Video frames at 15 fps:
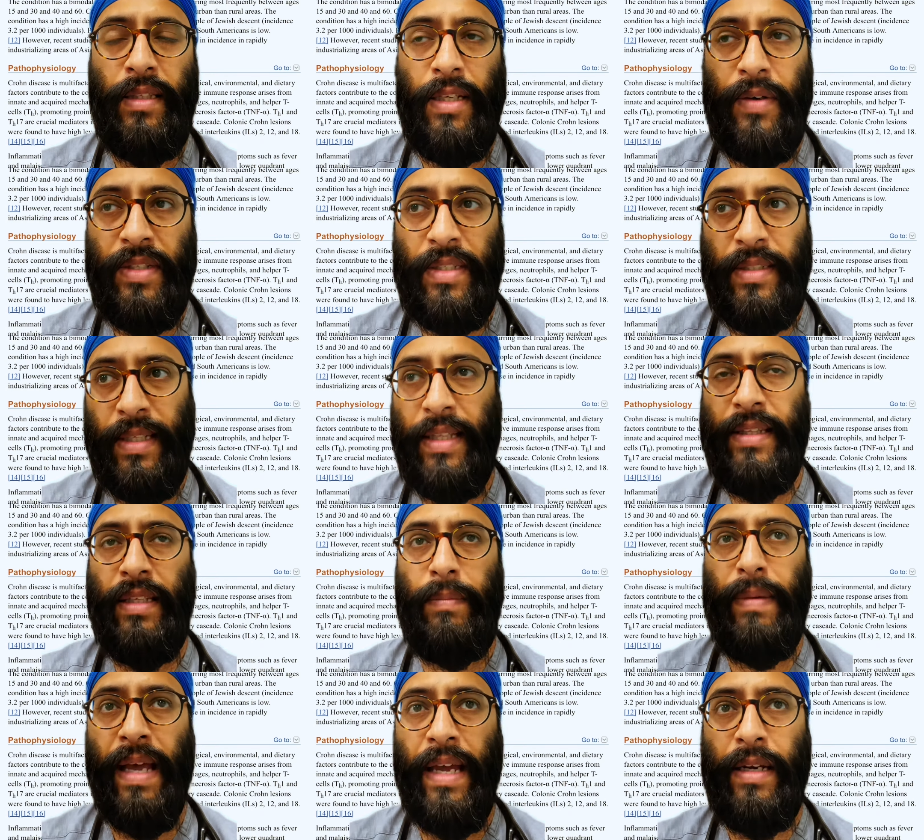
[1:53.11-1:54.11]
There is nothing
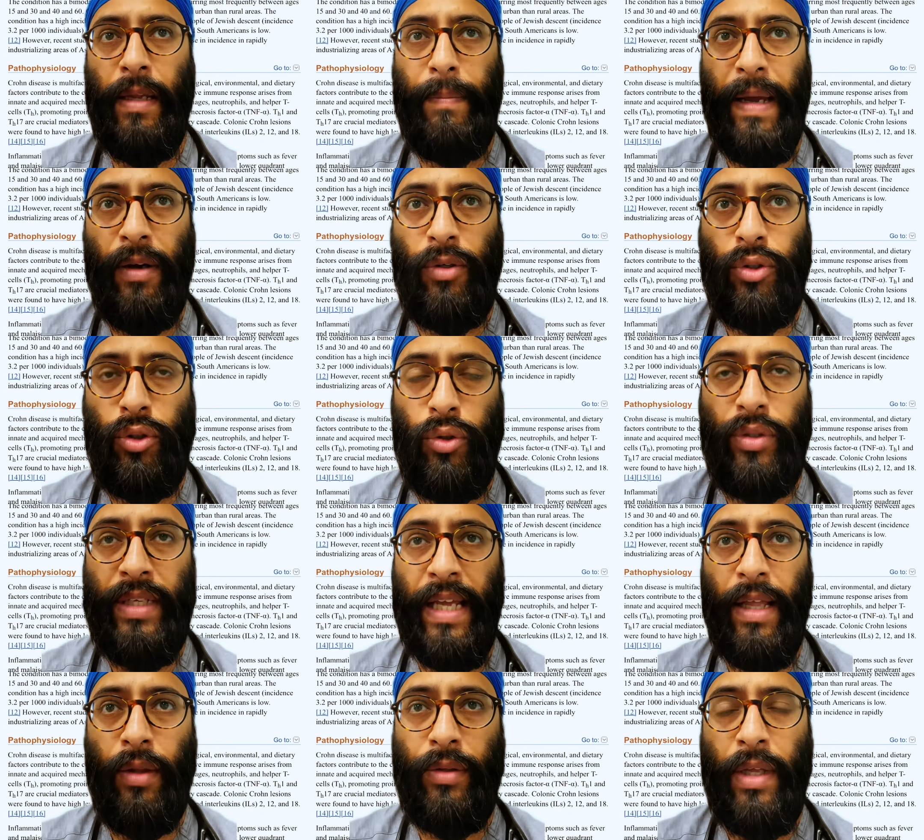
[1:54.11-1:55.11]
bad about good
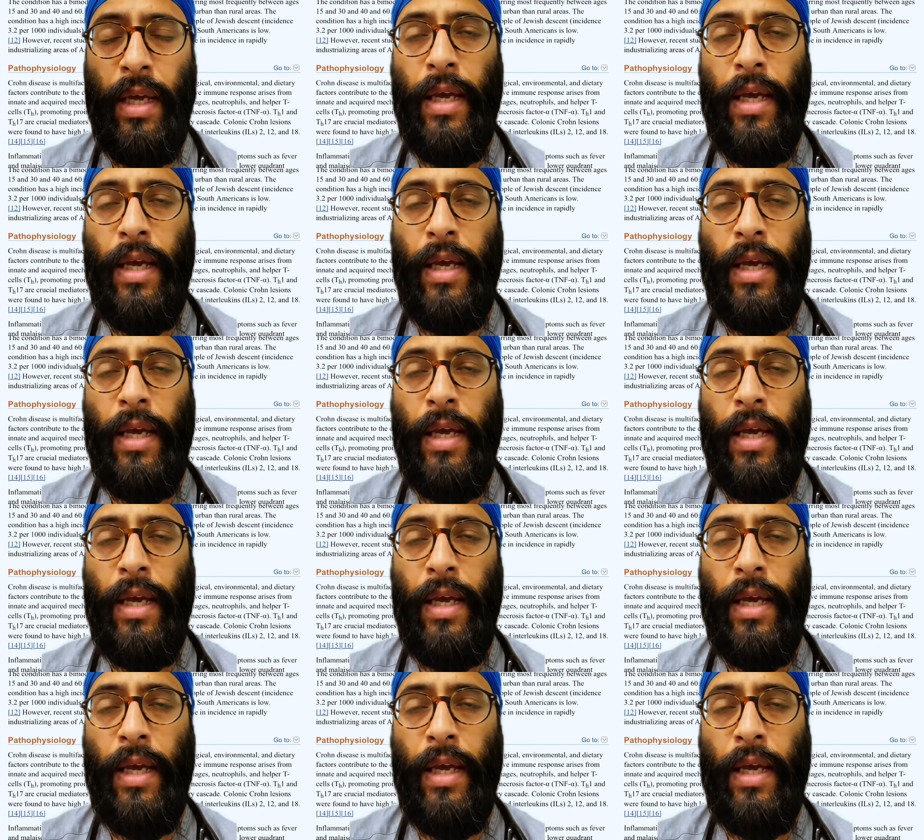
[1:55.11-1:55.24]
health,